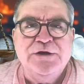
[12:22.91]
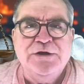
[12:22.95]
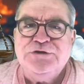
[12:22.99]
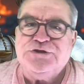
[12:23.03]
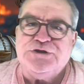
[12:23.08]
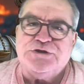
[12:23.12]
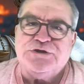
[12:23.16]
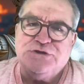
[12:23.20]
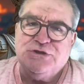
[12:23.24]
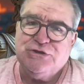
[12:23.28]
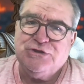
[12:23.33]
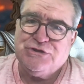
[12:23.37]

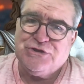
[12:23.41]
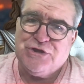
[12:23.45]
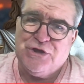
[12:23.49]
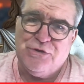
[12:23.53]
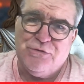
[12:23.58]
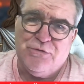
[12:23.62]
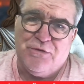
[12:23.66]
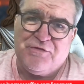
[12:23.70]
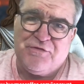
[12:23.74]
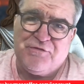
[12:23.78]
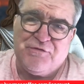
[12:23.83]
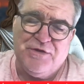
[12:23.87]
Just
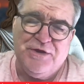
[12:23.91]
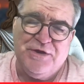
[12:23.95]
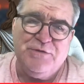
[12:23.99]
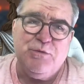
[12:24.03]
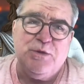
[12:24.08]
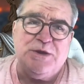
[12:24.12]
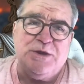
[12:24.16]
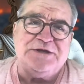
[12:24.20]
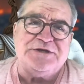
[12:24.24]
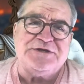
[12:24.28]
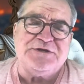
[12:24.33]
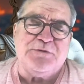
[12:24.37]
2 or 3
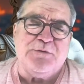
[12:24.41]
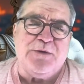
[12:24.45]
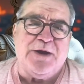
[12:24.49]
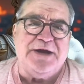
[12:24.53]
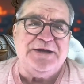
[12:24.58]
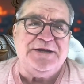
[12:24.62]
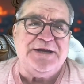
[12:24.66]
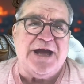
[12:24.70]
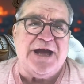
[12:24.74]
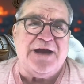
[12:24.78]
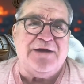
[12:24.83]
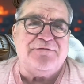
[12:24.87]
weeks
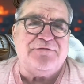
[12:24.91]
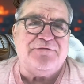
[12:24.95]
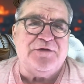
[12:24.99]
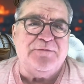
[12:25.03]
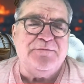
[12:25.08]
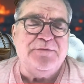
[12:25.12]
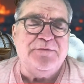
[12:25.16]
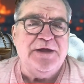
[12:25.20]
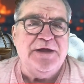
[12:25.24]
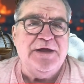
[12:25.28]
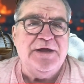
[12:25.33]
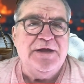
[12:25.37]
away now
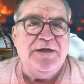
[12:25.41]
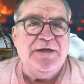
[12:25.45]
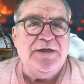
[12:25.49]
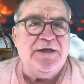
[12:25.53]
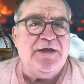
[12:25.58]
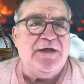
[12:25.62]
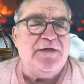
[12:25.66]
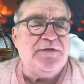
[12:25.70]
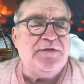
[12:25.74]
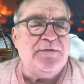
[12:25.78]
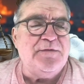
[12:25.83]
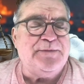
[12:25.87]
from
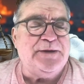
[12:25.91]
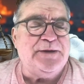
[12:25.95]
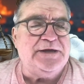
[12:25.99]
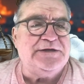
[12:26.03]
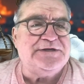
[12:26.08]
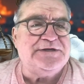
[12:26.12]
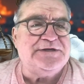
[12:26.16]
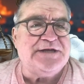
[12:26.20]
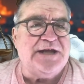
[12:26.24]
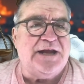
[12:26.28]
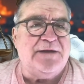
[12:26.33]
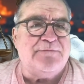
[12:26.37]
the big
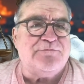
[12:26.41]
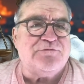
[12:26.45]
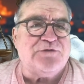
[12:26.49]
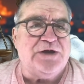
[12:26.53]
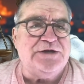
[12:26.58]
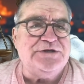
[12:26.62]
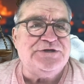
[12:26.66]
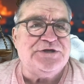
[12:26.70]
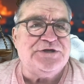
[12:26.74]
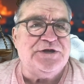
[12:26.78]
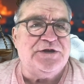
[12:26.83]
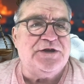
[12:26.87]

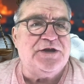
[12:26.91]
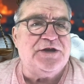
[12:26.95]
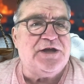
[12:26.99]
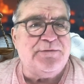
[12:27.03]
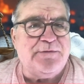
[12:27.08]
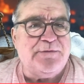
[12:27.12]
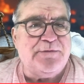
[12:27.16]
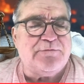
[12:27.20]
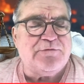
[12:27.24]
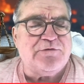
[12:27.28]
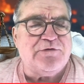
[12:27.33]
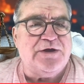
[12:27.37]
celebration and
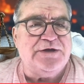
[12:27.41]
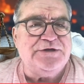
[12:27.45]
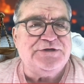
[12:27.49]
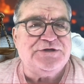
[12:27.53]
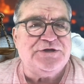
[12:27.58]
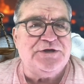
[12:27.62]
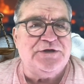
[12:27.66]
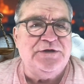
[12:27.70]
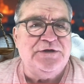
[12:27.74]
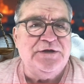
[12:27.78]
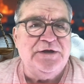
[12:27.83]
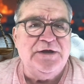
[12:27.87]

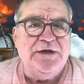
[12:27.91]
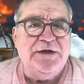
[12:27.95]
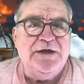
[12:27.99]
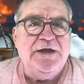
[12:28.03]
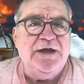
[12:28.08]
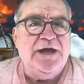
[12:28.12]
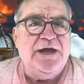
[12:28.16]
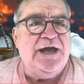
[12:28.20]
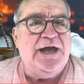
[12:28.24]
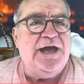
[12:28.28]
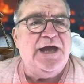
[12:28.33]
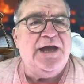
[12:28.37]
commemoration
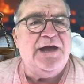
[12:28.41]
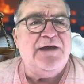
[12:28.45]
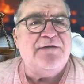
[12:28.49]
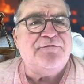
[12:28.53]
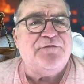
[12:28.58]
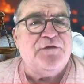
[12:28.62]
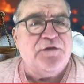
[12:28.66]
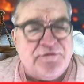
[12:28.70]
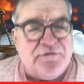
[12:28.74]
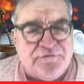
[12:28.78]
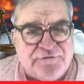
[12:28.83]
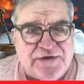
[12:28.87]

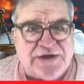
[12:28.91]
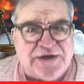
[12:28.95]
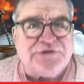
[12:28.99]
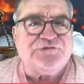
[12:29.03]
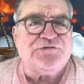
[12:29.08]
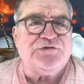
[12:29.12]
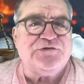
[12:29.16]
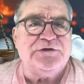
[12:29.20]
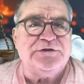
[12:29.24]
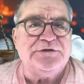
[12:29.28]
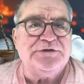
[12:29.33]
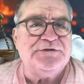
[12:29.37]
for the
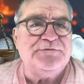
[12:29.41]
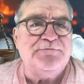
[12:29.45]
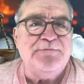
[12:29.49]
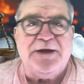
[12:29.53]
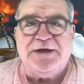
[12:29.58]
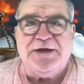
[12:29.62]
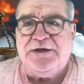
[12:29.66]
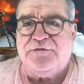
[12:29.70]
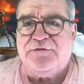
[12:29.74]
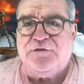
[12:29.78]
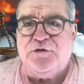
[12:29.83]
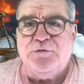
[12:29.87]
veterans,
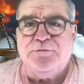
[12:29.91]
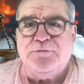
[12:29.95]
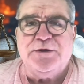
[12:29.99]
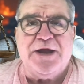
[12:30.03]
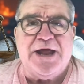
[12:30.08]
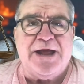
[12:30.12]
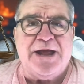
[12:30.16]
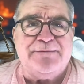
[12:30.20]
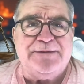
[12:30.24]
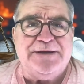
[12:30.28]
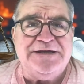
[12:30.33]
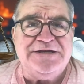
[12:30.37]
many of whom are
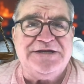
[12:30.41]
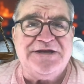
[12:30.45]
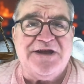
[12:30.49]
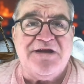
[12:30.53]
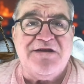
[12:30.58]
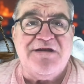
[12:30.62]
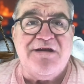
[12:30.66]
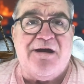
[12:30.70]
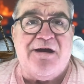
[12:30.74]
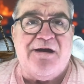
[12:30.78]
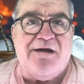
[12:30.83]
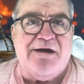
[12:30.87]
now being
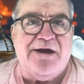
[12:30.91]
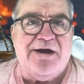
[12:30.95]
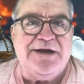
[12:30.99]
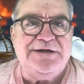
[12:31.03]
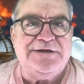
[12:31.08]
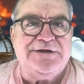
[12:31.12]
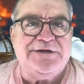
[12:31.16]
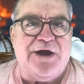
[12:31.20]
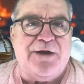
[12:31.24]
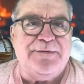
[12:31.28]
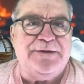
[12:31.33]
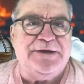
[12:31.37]

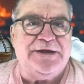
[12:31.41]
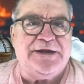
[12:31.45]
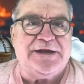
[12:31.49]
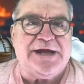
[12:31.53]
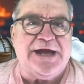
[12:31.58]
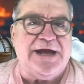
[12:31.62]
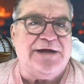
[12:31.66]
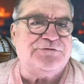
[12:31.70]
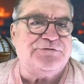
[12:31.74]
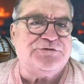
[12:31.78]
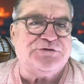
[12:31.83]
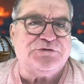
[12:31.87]
denied going. The
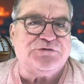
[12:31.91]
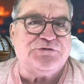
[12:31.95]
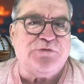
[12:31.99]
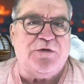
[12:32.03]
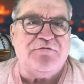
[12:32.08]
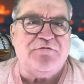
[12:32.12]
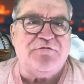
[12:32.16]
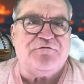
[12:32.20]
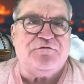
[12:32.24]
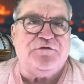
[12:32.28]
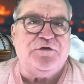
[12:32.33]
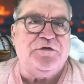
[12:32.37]
councils
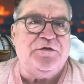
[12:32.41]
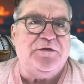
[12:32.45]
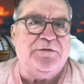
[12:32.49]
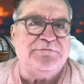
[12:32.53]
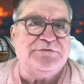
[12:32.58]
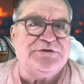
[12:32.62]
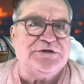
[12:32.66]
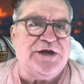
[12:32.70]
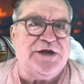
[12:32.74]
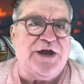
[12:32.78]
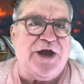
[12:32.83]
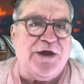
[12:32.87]
won't fund
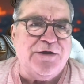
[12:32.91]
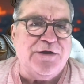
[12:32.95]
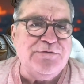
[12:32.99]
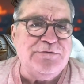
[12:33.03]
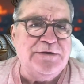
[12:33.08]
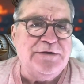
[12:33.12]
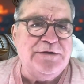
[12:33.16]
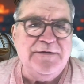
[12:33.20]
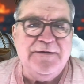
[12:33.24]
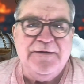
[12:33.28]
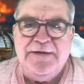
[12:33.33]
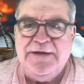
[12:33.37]
them to go.
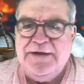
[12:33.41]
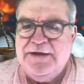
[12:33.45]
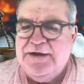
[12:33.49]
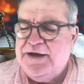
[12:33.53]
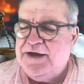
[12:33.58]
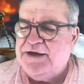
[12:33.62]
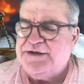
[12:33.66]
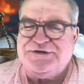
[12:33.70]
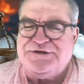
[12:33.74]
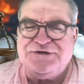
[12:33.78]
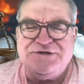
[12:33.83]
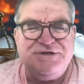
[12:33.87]

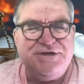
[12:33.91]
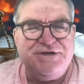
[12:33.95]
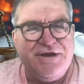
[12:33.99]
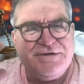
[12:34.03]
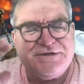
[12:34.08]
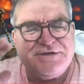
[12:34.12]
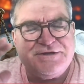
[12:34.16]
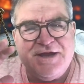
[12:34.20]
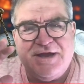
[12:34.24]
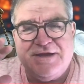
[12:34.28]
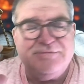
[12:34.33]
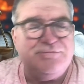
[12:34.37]
It's
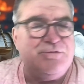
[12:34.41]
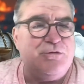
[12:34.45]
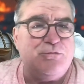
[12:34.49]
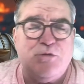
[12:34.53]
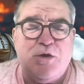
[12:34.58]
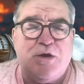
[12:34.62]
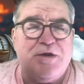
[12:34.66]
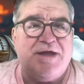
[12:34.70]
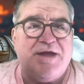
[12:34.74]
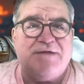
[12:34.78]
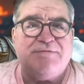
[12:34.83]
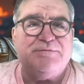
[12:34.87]
just, and the
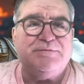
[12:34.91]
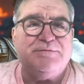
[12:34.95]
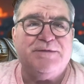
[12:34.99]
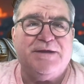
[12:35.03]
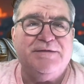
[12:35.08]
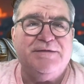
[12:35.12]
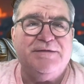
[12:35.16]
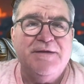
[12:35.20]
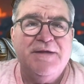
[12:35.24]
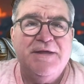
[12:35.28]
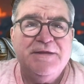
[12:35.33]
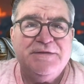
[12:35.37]
one don't
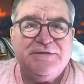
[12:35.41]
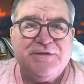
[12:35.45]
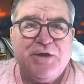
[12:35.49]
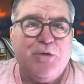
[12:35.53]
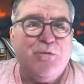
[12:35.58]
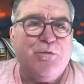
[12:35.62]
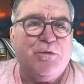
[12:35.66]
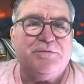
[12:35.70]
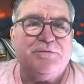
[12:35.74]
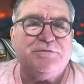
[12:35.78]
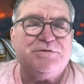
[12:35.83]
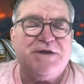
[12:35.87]
want
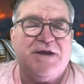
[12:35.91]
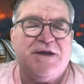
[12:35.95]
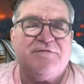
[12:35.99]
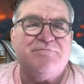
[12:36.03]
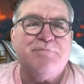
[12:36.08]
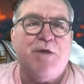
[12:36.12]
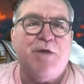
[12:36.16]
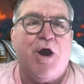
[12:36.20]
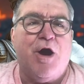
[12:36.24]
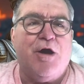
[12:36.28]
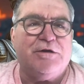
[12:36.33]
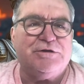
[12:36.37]
them to have
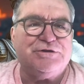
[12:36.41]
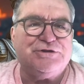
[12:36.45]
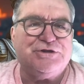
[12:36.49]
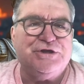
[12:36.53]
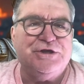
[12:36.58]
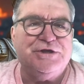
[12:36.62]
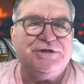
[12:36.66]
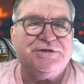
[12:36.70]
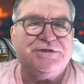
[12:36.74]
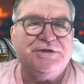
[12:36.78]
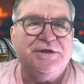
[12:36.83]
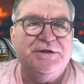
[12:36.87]

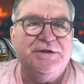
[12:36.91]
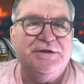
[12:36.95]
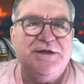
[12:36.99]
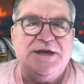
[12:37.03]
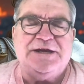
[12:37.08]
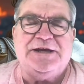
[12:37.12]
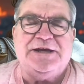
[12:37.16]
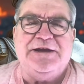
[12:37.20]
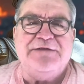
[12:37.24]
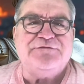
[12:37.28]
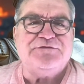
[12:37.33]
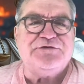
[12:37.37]
marches.
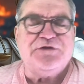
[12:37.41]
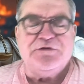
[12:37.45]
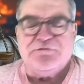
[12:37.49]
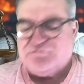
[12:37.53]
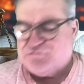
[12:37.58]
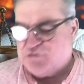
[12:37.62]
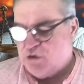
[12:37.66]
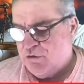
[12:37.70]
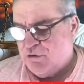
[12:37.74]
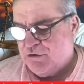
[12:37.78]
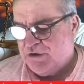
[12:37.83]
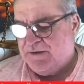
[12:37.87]
It gives the
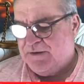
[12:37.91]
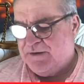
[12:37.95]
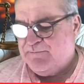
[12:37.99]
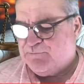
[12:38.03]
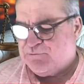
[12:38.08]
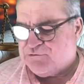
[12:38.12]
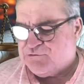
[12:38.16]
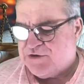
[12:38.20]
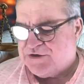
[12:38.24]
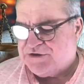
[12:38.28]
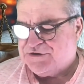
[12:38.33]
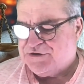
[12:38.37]
wrong
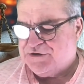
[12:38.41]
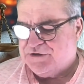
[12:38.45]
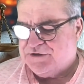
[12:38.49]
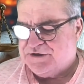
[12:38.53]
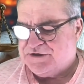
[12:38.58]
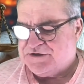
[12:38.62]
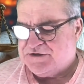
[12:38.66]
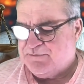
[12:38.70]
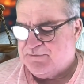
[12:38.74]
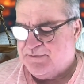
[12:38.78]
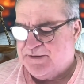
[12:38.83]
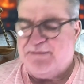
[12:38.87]
impression.
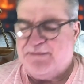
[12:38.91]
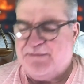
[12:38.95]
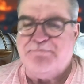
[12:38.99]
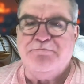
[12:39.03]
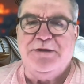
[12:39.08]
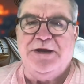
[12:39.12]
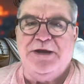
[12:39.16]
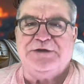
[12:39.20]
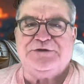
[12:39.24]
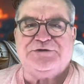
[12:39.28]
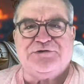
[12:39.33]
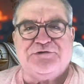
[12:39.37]
It's a bit
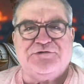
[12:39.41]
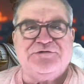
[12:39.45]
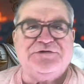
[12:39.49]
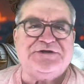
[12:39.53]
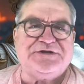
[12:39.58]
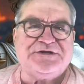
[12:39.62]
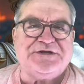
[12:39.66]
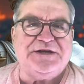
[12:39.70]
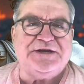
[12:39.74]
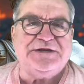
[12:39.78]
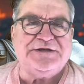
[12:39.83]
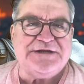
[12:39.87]

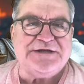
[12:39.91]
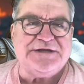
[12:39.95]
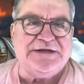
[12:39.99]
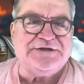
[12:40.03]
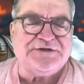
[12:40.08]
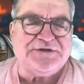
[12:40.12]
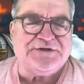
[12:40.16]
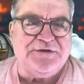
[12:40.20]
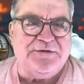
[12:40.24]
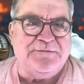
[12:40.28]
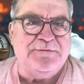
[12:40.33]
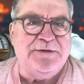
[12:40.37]
militaristic, said
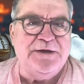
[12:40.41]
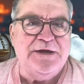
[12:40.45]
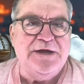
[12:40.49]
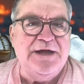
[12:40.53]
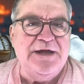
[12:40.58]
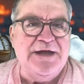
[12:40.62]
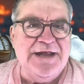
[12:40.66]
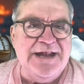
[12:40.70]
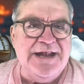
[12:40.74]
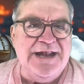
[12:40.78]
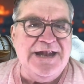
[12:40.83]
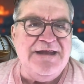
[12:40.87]
some
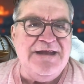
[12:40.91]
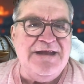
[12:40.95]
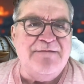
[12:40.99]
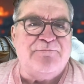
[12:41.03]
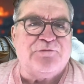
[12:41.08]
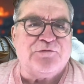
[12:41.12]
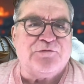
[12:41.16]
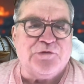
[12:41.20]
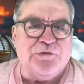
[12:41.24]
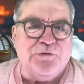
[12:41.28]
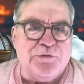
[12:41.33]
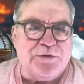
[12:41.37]

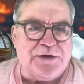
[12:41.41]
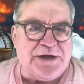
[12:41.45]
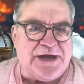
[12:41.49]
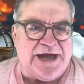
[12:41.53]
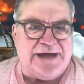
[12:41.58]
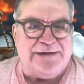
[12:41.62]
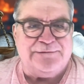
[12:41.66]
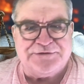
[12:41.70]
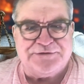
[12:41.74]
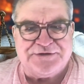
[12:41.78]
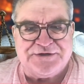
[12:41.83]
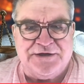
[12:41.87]
liberal
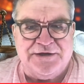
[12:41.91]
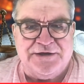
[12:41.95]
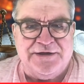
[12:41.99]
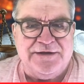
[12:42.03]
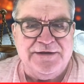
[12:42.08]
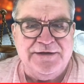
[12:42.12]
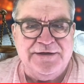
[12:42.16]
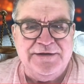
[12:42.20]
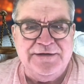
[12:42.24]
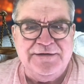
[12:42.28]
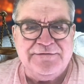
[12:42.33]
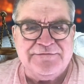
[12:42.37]
councillor,
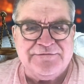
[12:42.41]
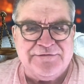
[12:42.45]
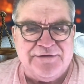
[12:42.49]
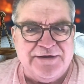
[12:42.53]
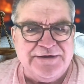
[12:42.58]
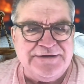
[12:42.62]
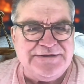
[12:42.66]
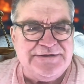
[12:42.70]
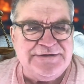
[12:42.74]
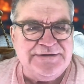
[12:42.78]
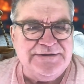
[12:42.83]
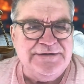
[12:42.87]

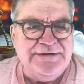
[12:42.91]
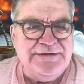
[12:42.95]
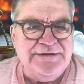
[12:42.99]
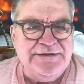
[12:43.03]
right?